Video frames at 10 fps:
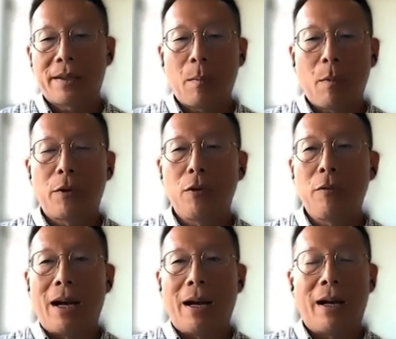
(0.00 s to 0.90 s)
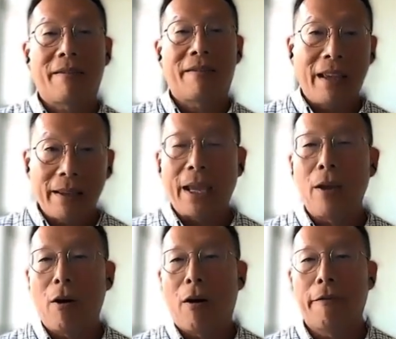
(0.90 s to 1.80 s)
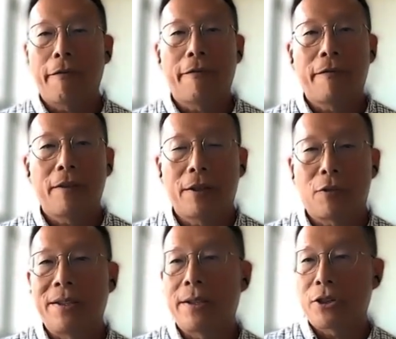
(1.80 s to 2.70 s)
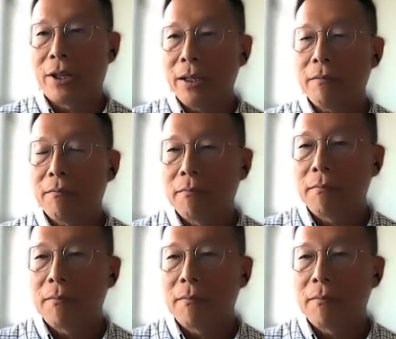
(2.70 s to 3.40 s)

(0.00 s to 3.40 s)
Some of you are thinking of transitioning,